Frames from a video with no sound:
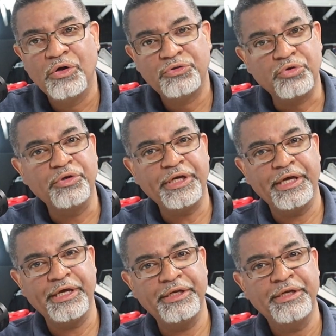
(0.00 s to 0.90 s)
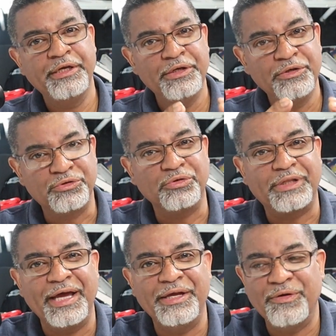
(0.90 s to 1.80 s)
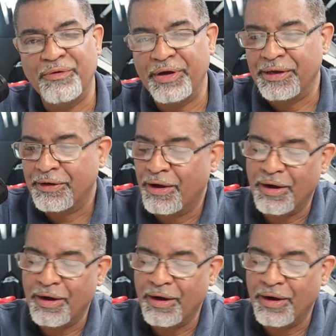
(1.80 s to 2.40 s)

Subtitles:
tuning in to Taino Ink.